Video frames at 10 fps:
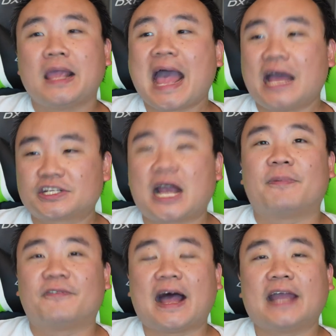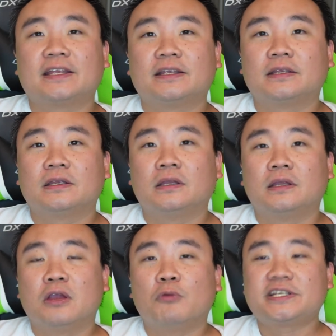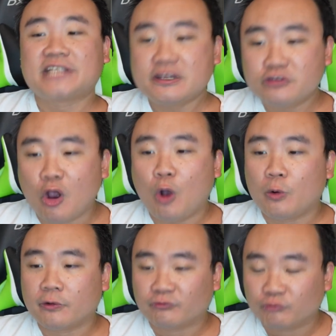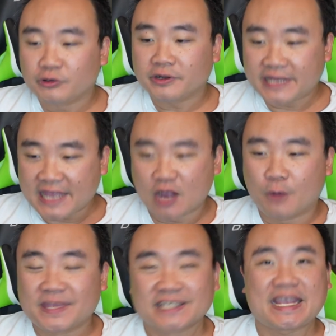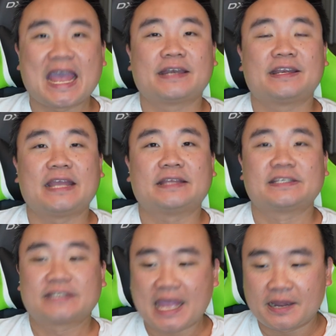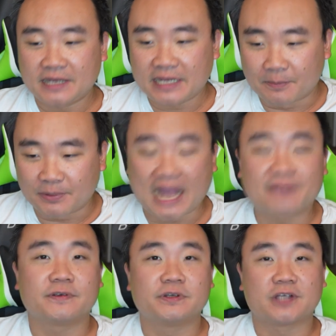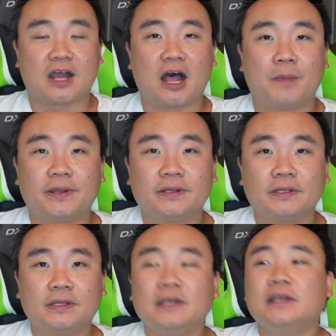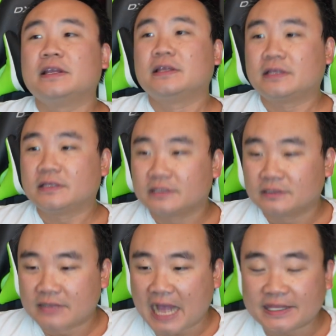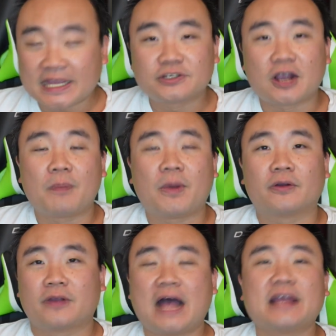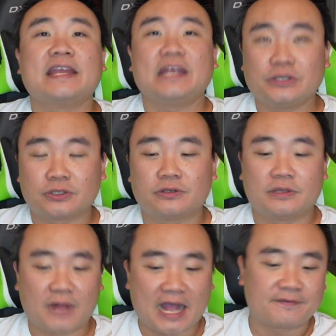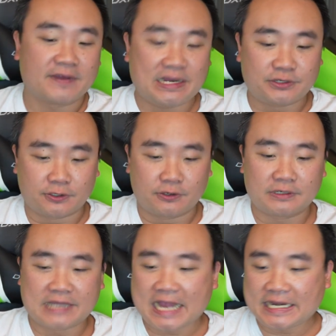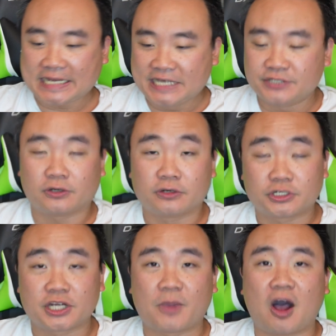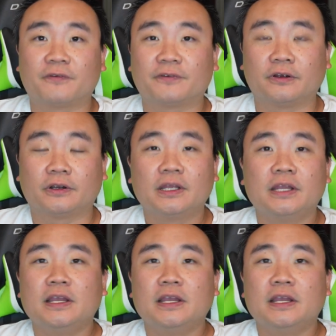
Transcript: at Shopify, which they know will really help this candidate. This candidate applied for a job, applied for an intern, got an internship offer,